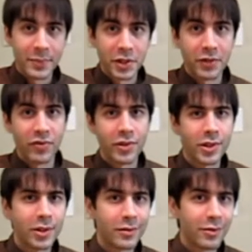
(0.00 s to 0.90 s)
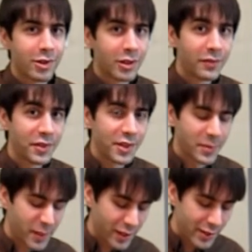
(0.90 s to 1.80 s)
much of the stone surface as
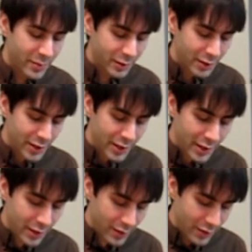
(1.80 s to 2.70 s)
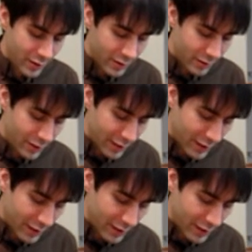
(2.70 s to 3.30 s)
possible. So I